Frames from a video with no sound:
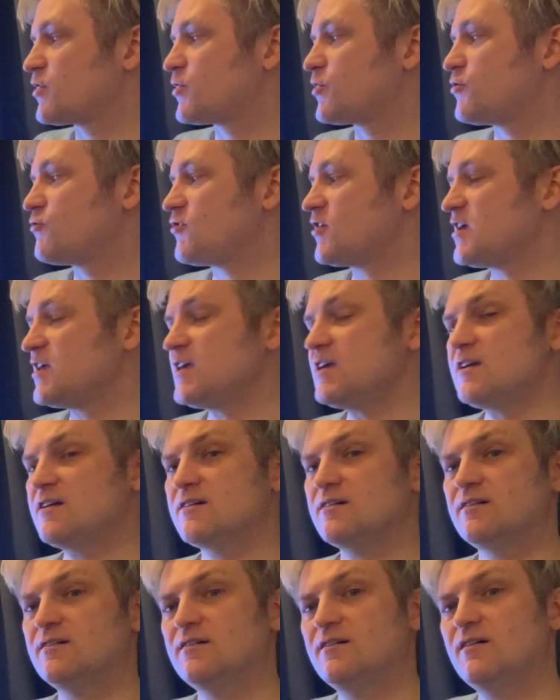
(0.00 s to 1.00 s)
3,
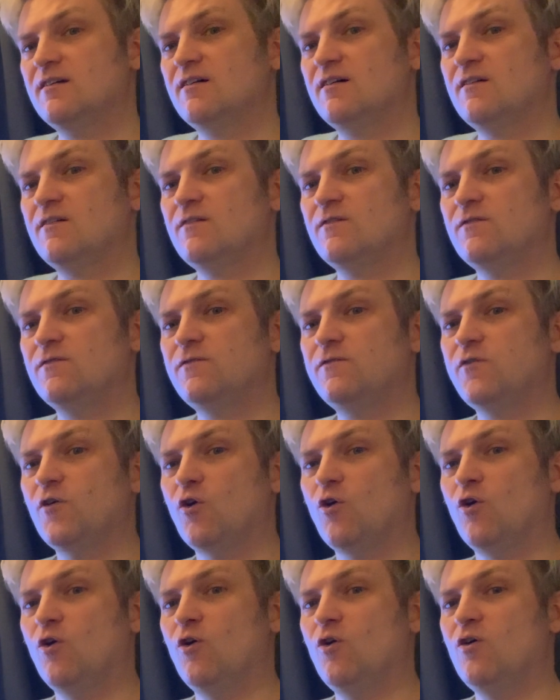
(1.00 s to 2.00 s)

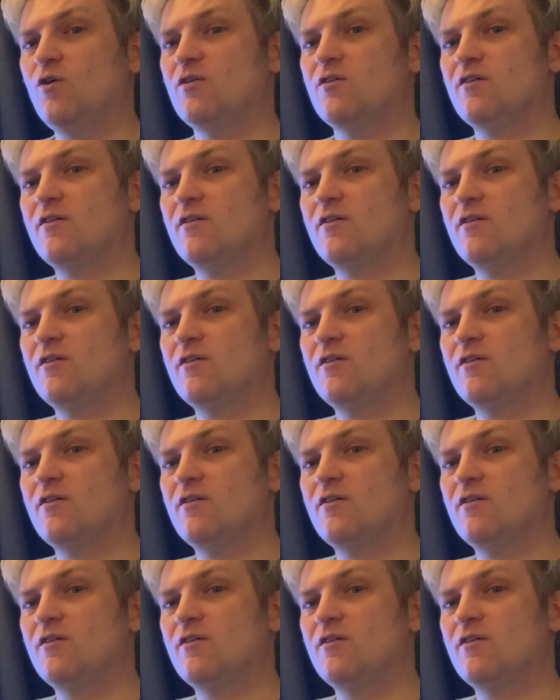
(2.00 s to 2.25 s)
4,